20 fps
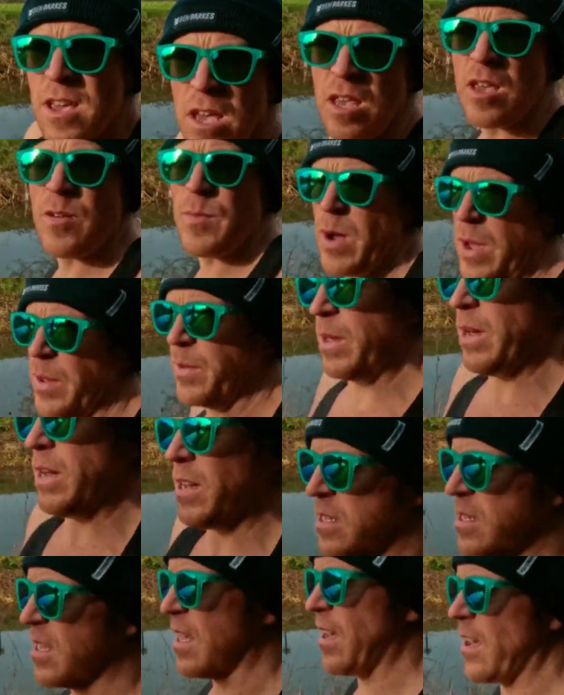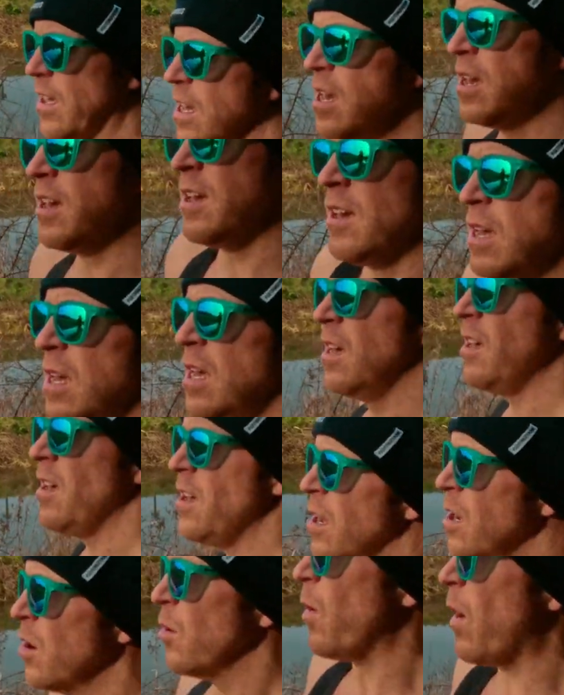you might be asking?
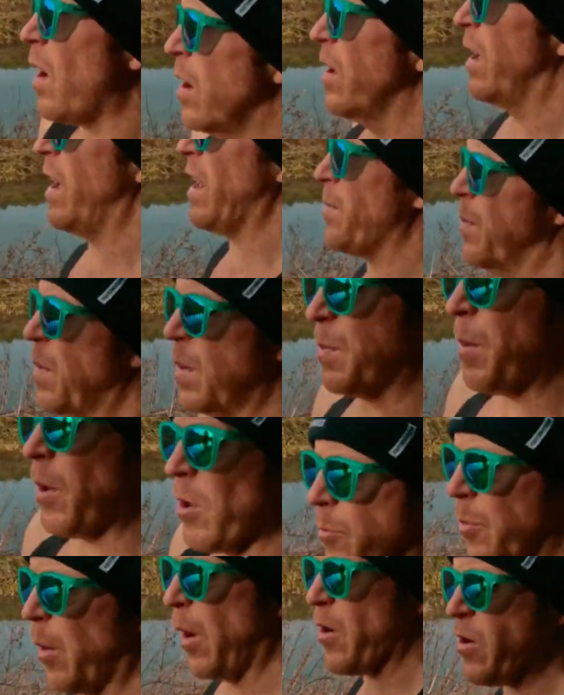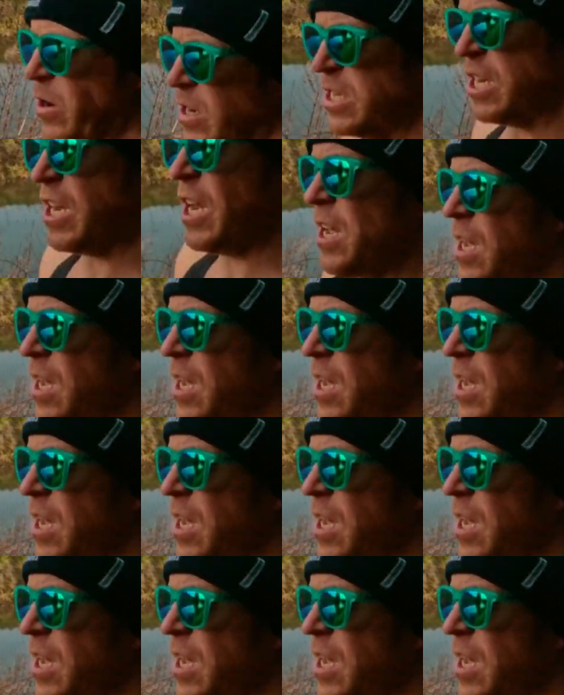Well, I had a big bowl of porridge